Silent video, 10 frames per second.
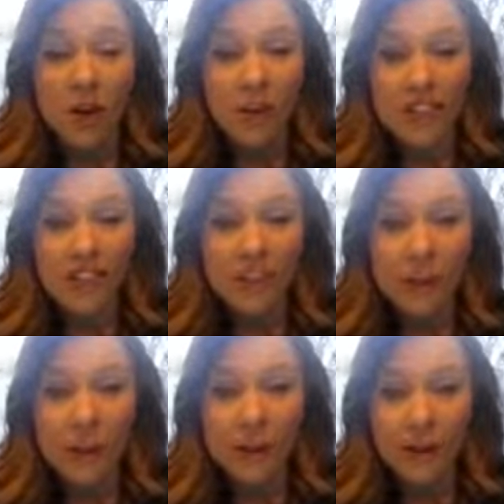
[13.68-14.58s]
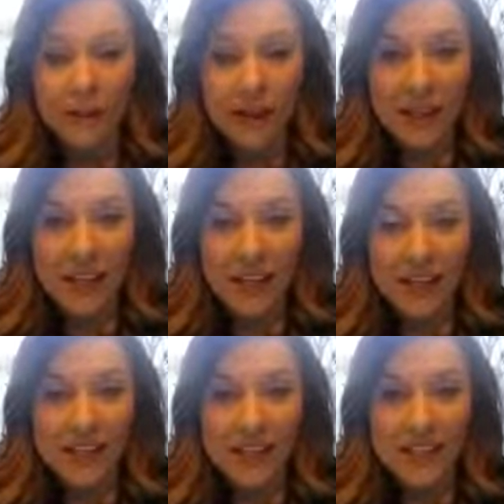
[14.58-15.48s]
What's even better about
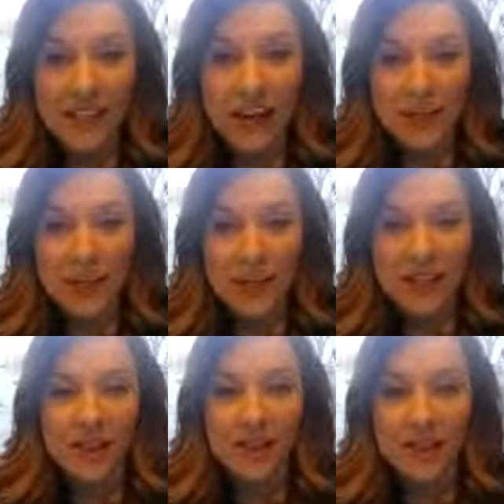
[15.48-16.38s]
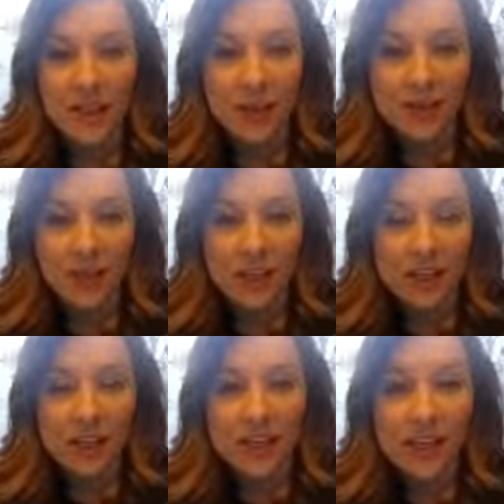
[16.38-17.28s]
that is how busy this time of
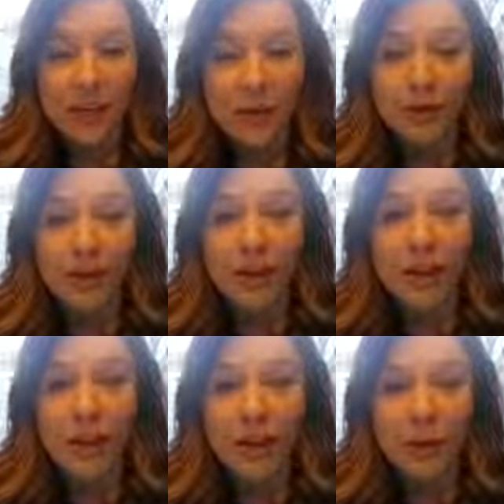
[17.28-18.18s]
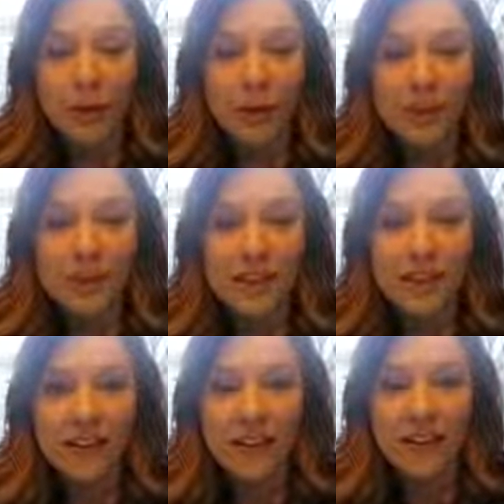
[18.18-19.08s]
year is. I know we've heard a lot of people
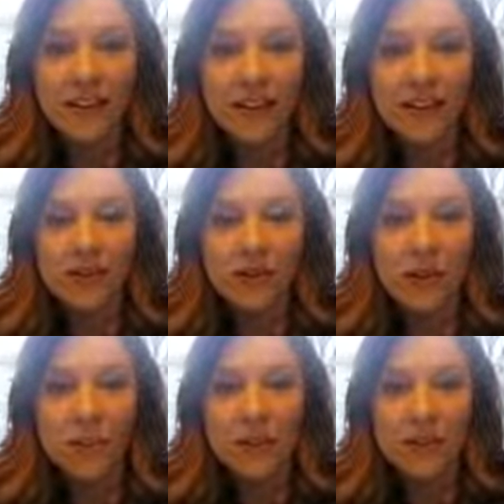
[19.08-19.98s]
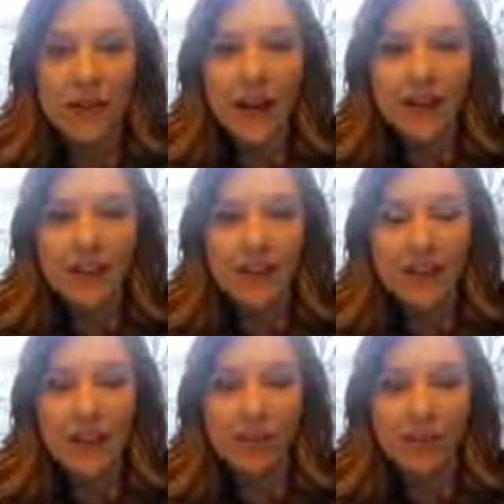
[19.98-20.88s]
say lately, it's so busy, I haven't
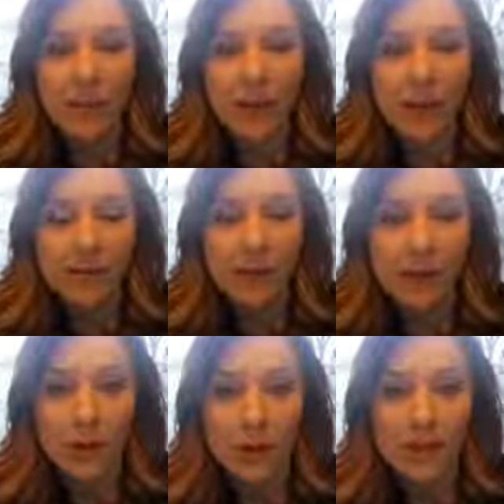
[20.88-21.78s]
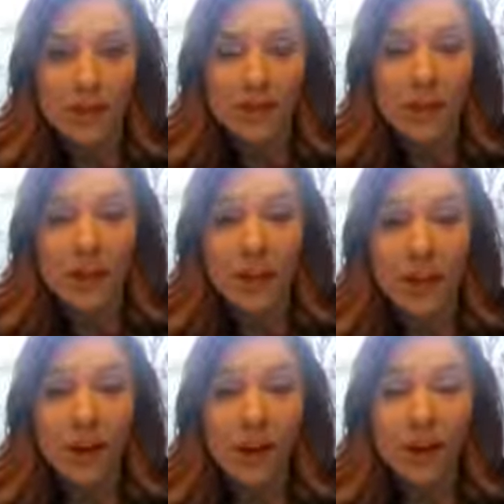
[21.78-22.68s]
had time for my Advocare business.
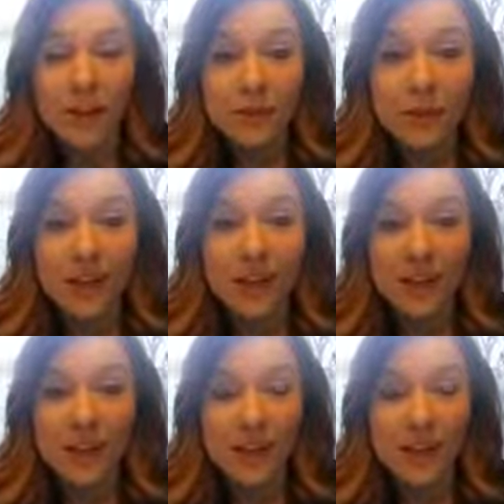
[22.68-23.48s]
Well, guess what?